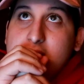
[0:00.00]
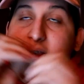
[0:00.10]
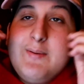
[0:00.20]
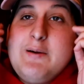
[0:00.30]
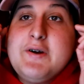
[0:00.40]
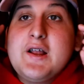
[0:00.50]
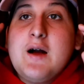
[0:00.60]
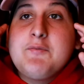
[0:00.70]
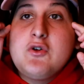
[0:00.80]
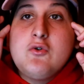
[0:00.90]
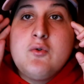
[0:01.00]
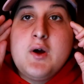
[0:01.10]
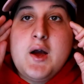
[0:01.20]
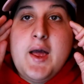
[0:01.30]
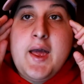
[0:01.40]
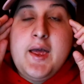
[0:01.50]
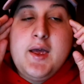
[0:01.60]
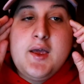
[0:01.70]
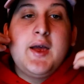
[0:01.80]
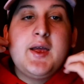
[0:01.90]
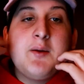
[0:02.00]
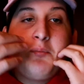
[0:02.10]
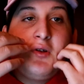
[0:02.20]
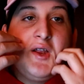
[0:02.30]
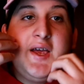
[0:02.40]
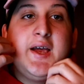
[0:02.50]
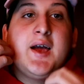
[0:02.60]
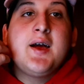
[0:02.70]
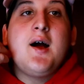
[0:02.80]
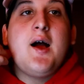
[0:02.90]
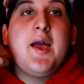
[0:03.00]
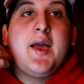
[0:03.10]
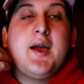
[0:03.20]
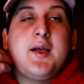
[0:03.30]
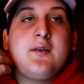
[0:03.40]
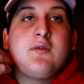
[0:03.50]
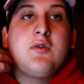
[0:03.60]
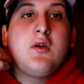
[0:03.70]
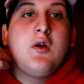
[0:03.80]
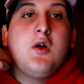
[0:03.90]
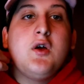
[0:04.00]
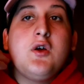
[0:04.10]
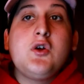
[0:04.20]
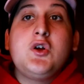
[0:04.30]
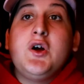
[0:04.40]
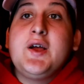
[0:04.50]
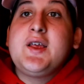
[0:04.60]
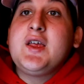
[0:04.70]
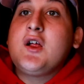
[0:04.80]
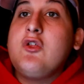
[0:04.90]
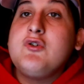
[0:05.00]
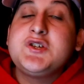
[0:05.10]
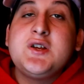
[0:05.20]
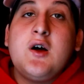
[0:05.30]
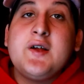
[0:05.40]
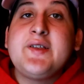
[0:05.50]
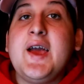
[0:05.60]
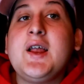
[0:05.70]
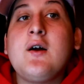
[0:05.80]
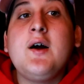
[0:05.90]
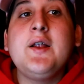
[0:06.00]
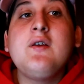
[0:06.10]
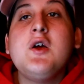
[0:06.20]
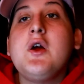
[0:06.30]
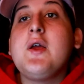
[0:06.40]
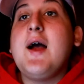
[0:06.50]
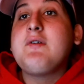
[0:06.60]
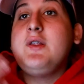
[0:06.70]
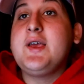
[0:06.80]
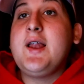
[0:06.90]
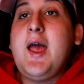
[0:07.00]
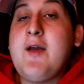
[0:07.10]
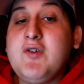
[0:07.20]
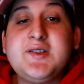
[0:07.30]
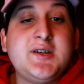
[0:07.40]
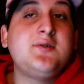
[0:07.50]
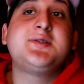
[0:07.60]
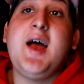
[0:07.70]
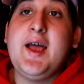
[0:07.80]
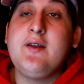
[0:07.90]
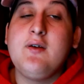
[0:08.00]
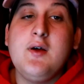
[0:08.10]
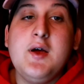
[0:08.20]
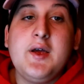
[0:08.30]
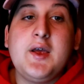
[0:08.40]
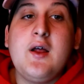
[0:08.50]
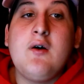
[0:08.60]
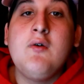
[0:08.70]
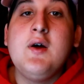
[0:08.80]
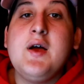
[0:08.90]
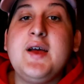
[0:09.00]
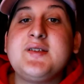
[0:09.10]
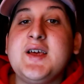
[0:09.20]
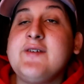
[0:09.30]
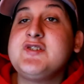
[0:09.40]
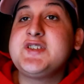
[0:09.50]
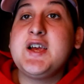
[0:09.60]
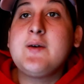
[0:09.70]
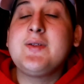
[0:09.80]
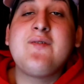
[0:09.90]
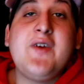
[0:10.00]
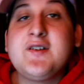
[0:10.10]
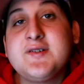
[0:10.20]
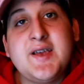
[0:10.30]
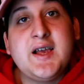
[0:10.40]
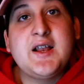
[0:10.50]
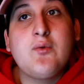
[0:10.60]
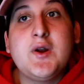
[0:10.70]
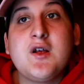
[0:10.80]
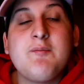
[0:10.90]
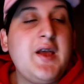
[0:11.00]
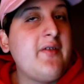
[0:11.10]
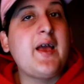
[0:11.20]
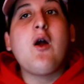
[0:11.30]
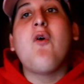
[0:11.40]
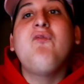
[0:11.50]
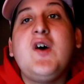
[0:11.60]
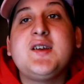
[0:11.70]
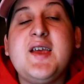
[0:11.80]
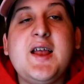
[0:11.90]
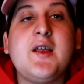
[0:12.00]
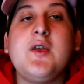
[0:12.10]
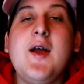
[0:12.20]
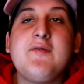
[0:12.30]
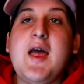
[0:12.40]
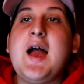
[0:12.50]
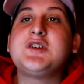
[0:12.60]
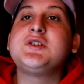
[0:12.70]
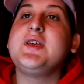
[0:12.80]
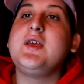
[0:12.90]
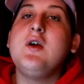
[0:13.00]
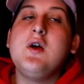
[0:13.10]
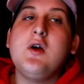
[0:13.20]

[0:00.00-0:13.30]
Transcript: to be able to come to a complete and good conclusion on Tanacon, you have to look at every single side, you know, instead of just hearing what the fans are saying on Twitter and being like, oh, fuck Tana. You have to actually